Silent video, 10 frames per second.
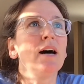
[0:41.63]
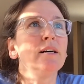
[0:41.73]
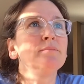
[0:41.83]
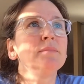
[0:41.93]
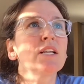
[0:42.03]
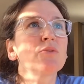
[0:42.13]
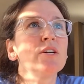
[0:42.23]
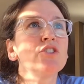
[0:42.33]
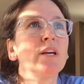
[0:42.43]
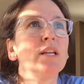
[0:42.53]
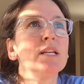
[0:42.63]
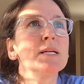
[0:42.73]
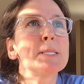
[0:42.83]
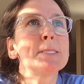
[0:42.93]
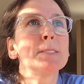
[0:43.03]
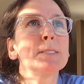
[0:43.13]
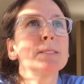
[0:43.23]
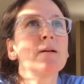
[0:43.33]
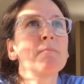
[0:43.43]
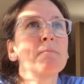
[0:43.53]
Next question.
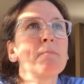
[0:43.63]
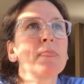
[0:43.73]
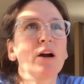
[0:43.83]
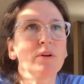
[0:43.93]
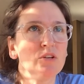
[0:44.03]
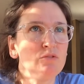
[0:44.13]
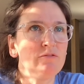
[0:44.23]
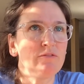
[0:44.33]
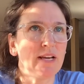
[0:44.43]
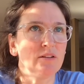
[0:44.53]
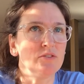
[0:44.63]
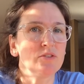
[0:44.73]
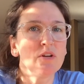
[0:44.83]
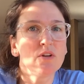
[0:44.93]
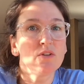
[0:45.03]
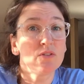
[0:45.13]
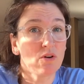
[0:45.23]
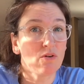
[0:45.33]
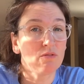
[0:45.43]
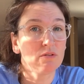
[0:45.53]
How are we going to do finals?
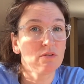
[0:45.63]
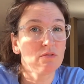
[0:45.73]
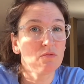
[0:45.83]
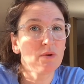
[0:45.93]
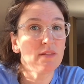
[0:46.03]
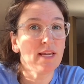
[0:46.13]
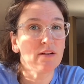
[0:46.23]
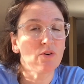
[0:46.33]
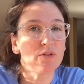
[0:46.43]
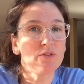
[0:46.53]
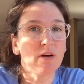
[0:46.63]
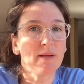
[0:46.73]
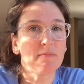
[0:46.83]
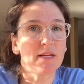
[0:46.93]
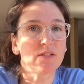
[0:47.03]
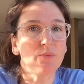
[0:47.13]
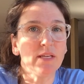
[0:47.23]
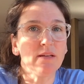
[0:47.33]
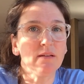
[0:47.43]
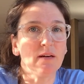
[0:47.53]
So with the end of quarter 2 coming up next
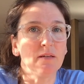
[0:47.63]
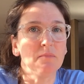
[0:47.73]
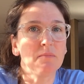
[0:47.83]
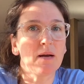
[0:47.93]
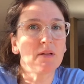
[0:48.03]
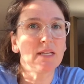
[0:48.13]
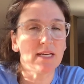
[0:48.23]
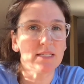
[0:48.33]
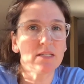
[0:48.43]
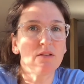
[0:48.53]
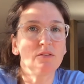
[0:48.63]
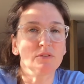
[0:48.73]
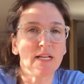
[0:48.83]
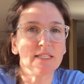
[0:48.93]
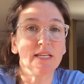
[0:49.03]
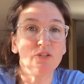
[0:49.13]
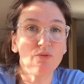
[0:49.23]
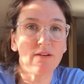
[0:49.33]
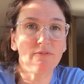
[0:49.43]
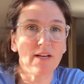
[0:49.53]
week, I'm going to guess those classes that do
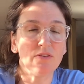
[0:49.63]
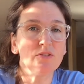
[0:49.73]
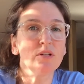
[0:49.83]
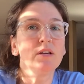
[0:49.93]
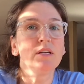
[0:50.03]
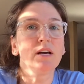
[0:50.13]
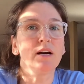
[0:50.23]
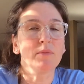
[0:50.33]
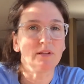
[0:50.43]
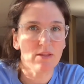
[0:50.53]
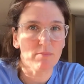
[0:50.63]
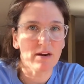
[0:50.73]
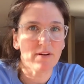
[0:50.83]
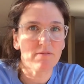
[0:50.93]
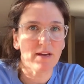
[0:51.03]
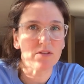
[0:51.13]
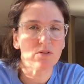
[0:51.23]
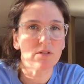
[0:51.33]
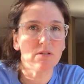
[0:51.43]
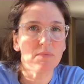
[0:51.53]
have finals, they'll either modify the final so
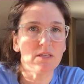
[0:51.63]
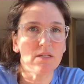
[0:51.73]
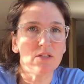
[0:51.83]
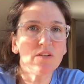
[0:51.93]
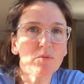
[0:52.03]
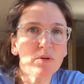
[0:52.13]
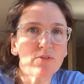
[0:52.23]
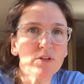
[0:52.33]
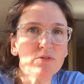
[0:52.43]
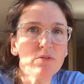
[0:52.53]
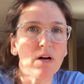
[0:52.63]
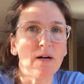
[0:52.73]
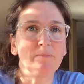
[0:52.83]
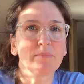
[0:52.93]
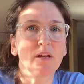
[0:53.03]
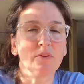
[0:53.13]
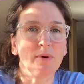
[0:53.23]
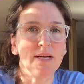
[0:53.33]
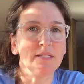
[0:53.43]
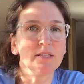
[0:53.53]
it's going to be achievable for you.
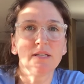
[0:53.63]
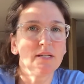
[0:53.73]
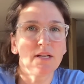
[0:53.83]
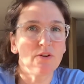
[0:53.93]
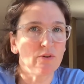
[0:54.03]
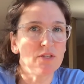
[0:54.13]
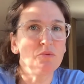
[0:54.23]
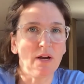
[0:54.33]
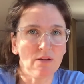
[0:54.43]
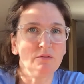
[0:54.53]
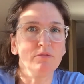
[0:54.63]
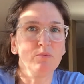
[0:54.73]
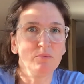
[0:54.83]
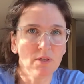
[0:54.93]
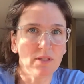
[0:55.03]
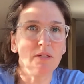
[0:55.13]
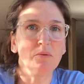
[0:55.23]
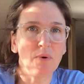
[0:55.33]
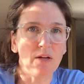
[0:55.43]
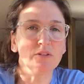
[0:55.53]
Otherwise, they're going to walk you through really
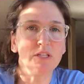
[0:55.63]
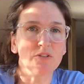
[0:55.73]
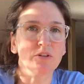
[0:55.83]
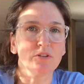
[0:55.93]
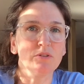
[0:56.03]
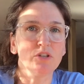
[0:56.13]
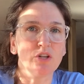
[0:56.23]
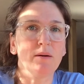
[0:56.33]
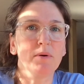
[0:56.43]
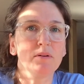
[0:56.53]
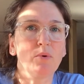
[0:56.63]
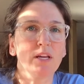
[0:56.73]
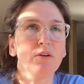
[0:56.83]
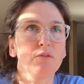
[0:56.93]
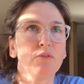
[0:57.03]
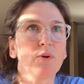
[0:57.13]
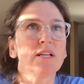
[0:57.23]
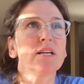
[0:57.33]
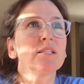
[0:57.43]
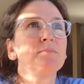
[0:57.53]
well. Your teachers are going to do a good job walking you through the
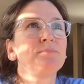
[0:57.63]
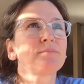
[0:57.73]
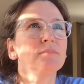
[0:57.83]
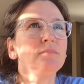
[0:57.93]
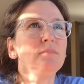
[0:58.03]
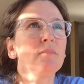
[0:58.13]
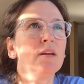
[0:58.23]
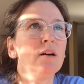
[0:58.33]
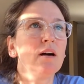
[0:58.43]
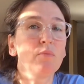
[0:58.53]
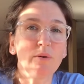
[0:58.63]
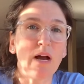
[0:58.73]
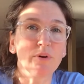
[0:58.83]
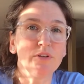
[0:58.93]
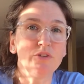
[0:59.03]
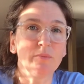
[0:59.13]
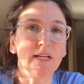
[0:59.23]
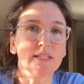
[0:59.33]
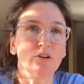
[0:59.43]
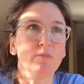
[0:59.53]
process. How we're going to do gym class
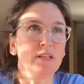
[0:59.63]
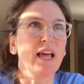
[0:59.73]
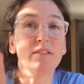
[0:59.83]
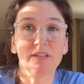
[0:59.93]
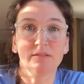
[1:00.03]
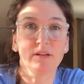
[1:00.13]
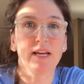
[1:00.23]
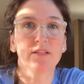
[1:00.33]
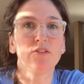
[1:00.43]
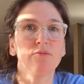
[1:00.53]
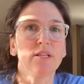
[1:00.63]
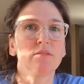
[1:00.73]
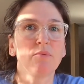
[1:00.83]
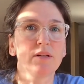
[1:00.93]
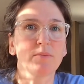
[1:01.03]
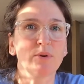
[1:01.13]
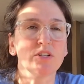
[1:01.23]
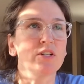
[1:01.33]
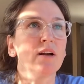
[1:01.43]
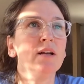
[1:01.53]
at home, and a lot of this has to do with what some questions
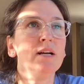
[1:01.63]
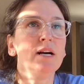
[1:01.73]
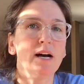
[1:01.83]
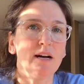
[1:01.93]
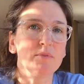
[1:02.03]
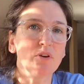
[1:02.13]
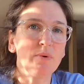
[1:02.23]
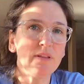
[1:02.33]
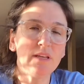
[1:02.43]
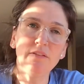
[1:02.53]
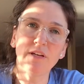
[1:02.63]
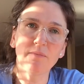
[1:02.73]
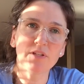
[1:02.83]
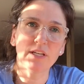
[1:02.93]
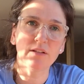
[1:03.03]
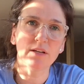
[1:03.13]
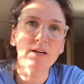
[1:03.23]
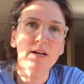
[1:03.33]
are. So with IndyFit in particular,